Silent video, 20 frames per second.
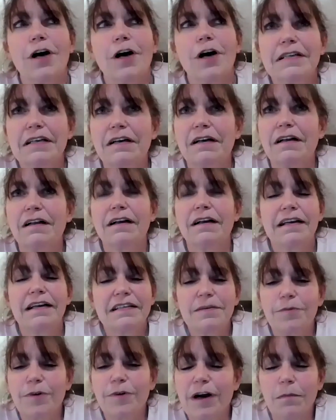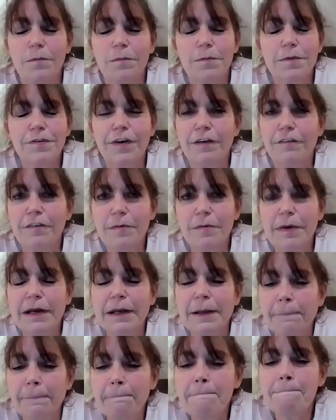causing all kinds of problems for
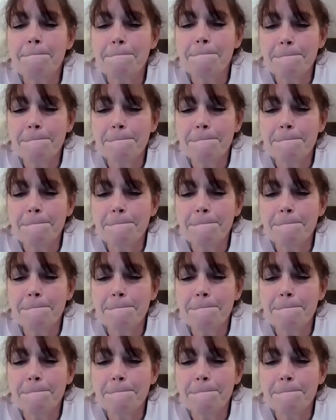everybody.